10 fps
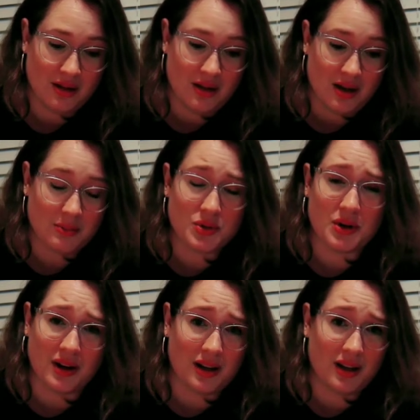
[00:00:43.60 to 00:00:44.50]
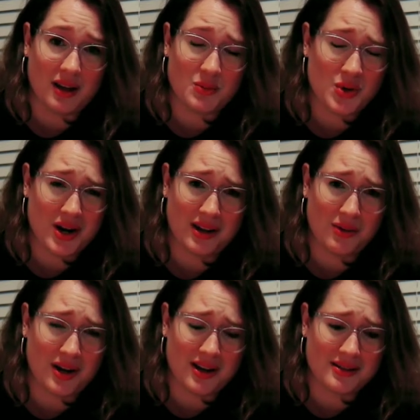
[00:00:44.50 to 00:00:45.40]
I'm trying, I'm trying you
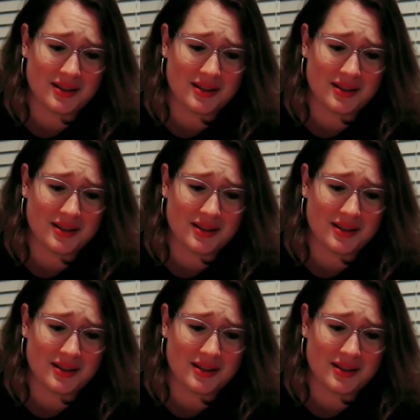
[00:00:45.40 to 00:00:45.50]
guys.